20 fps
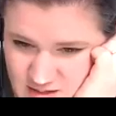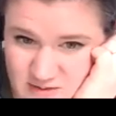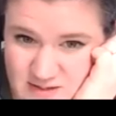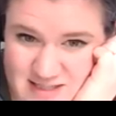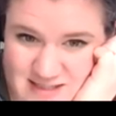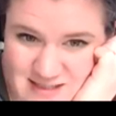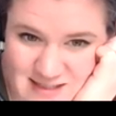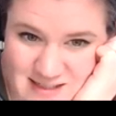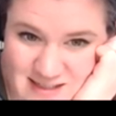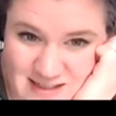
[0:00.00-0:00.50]

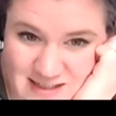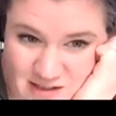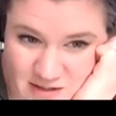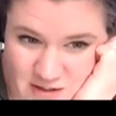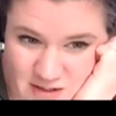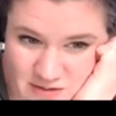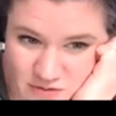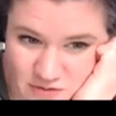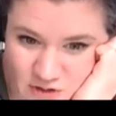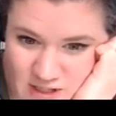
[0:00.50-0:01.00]
and I
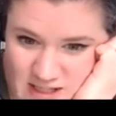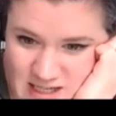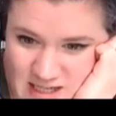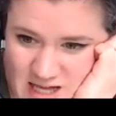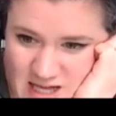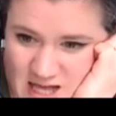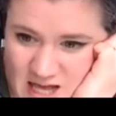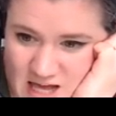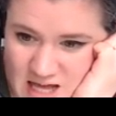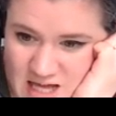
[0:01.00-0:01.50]
already
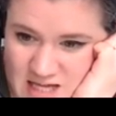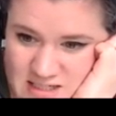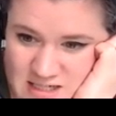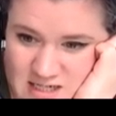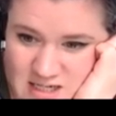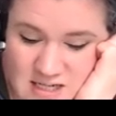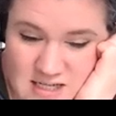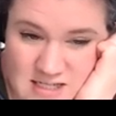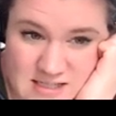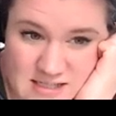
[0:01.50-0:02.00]
forget,
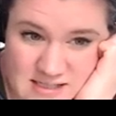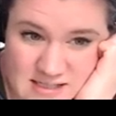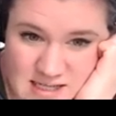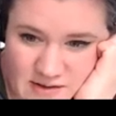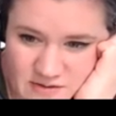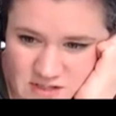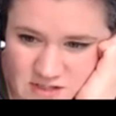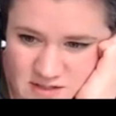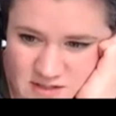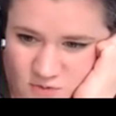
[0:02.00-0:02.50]

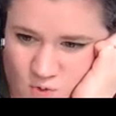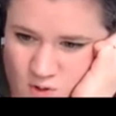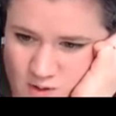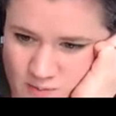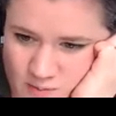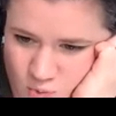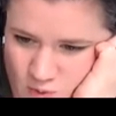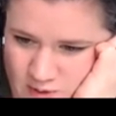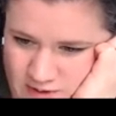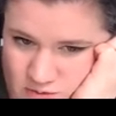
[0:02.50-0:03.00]

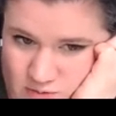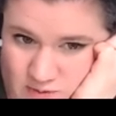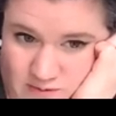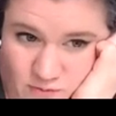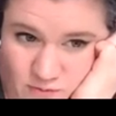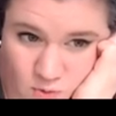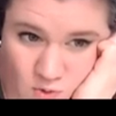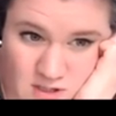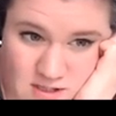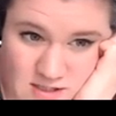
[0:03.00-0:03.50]

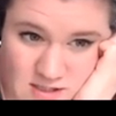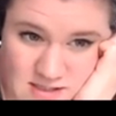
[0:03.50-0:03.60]
74.34,